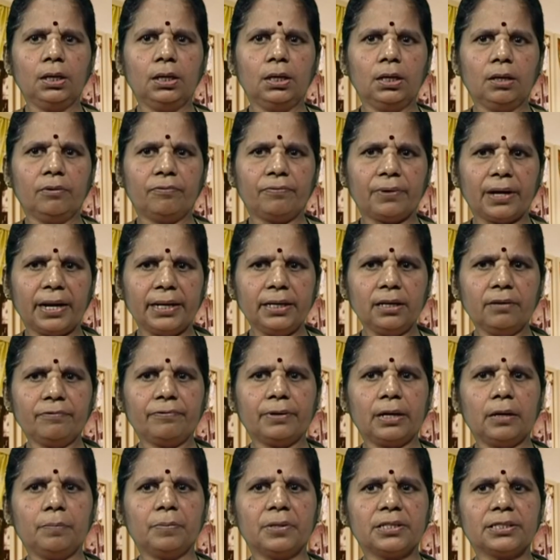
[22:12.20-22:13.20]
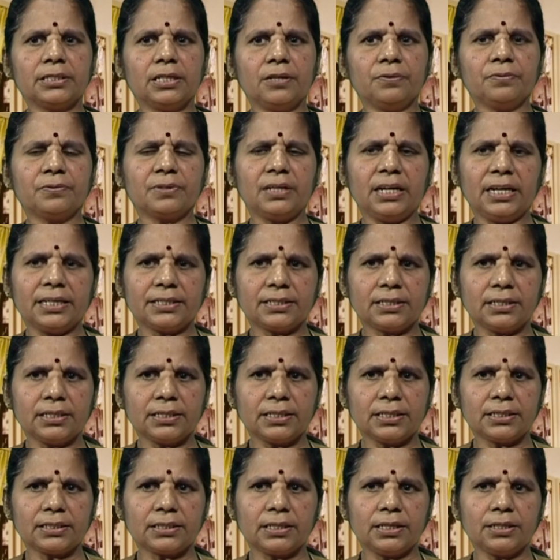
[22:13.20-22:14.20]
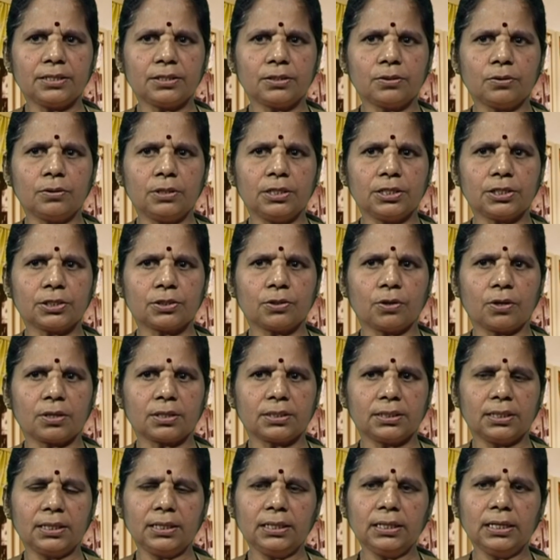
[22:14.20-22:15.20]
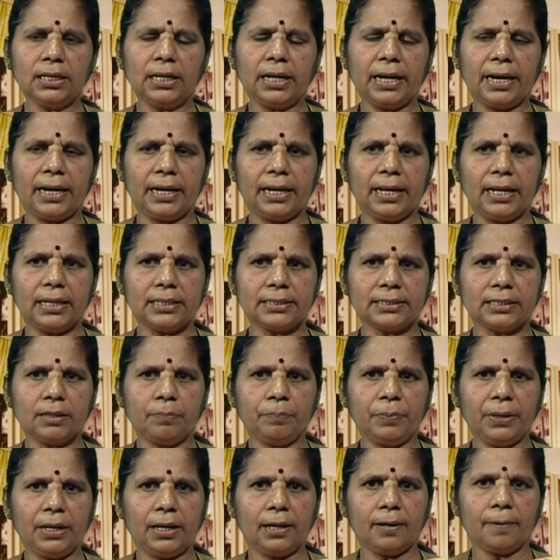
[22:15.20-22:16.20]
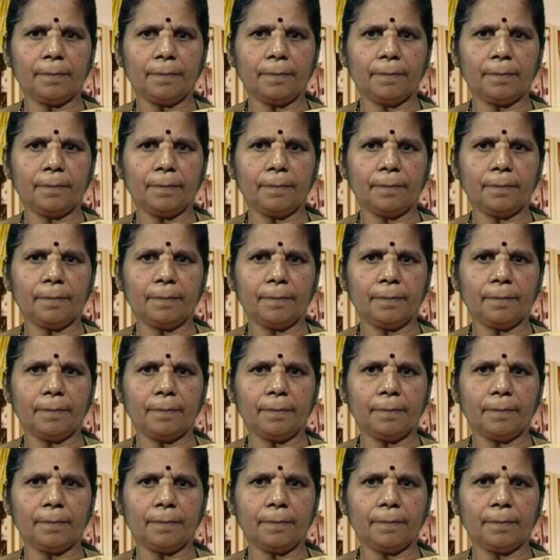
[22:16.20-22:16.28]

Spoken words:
Finer fibers gives less resistance to distortion and hence they pill.